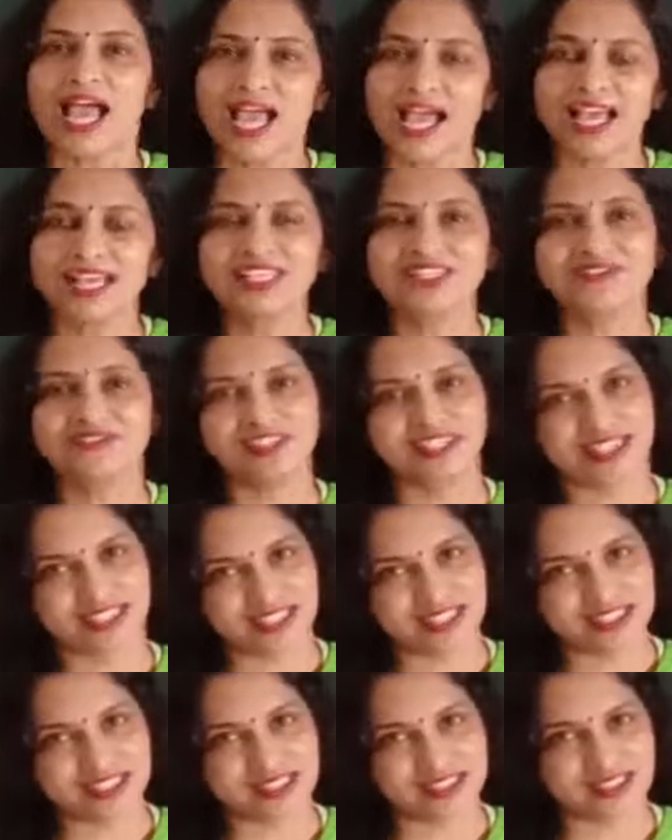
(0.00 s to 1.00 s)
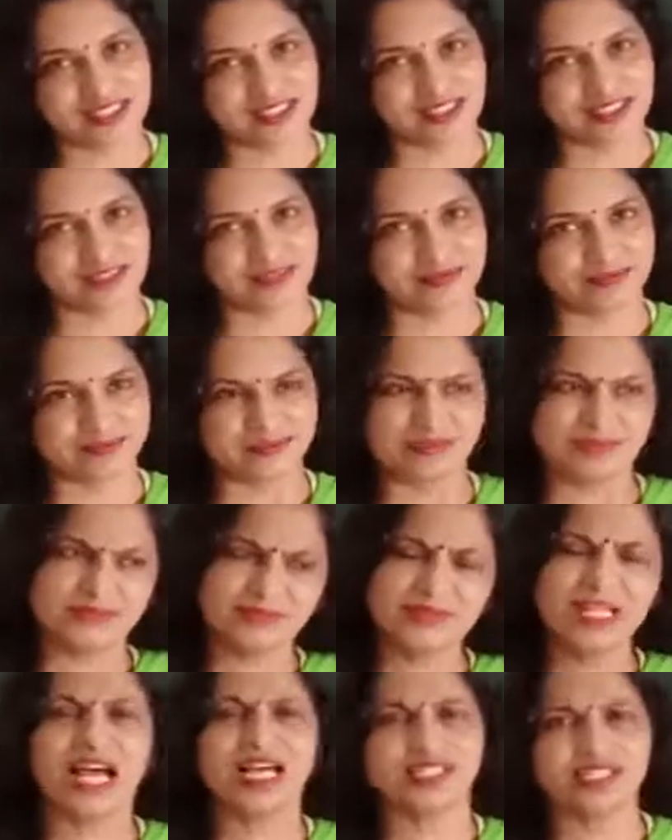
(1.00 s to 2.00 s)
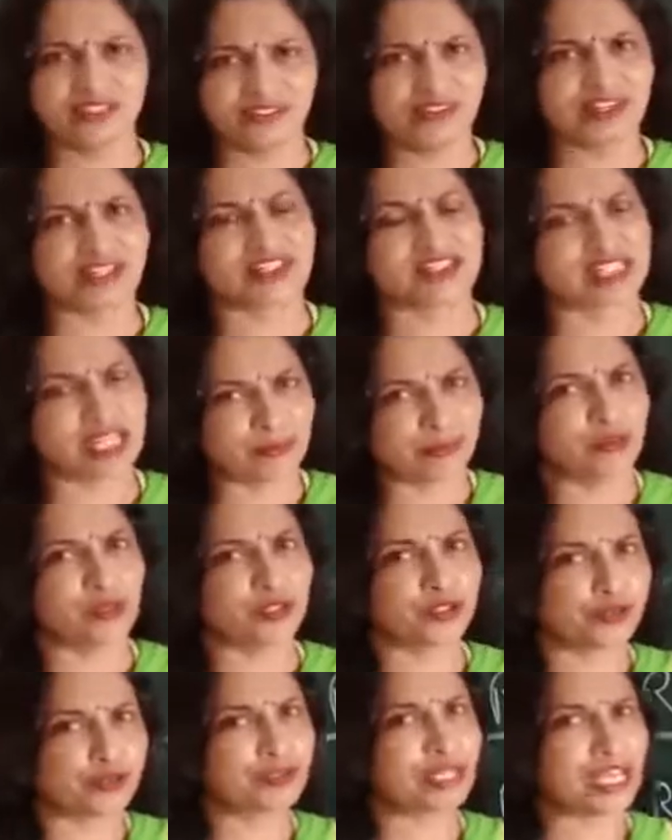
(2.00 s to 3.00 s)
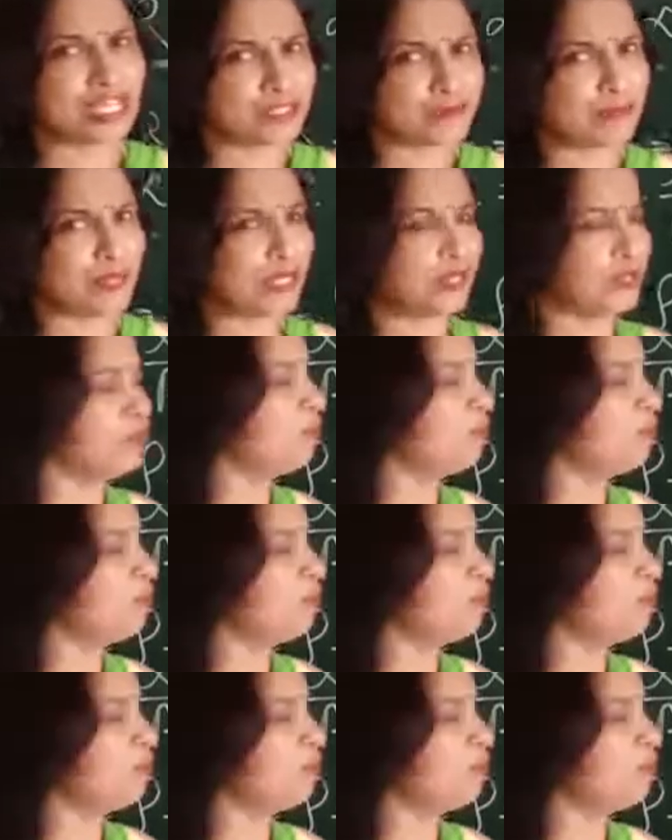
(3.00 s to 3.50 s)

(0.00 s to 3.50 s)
as well as the other factors I am going to explain to